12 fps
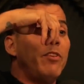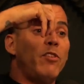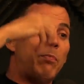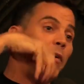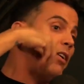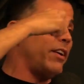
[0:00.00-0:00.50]
the
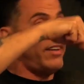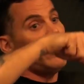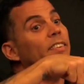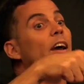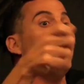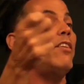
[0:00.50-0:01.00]
spirit
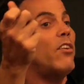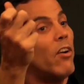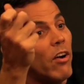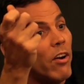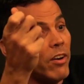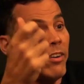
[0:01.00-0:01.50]
gets out of the
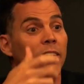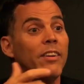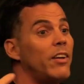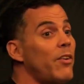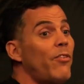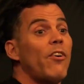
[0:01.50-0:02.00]
car
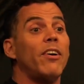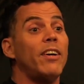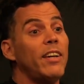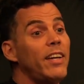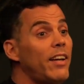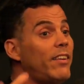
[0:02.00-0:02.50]
and
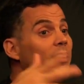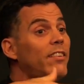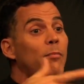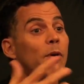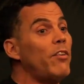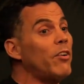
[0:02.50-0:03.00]
fucking gets in
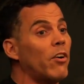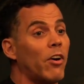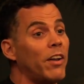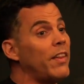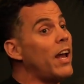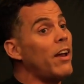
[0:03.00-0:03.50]
some other
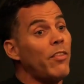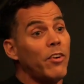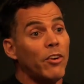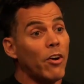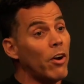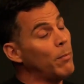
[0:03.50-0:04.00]
car, and that other
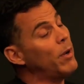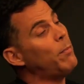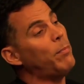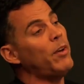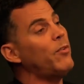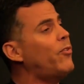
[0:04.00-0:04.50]
car
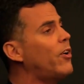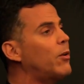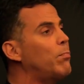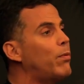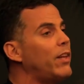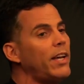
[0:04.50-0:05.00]
might be a
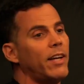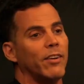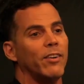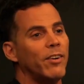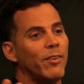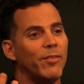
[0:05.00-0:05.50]
fucking plant,
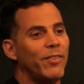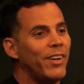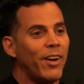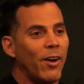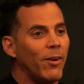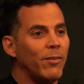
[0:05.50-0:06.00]
or you
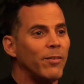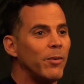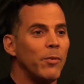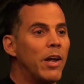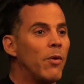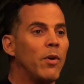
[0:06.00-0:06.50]
know,
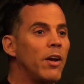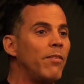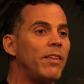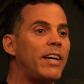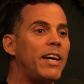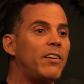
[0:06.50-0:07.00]
whatever
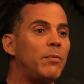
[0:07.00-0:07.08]
the case